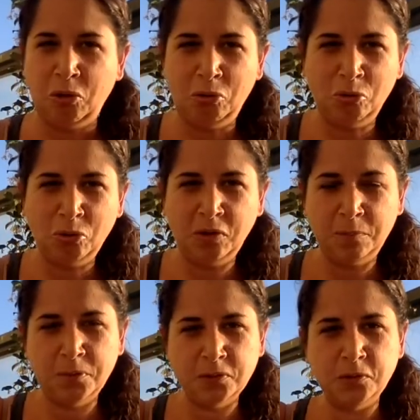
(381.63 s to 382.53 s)
or the
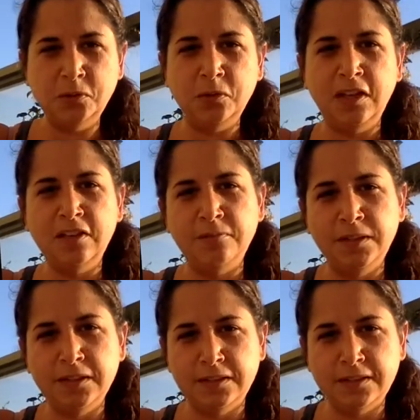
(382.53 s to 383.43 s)
person who gave me
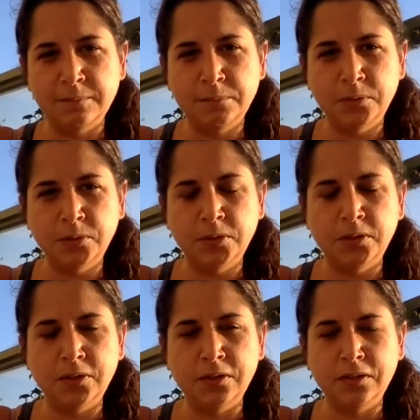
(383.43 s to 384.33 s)
the symbol
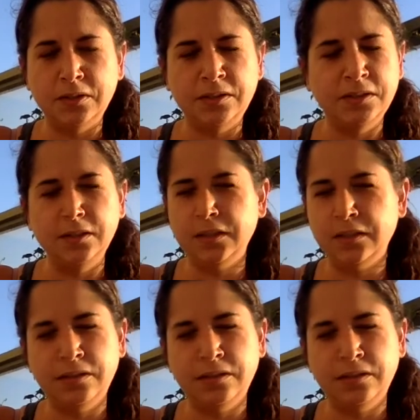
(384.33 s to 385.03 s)
didn't,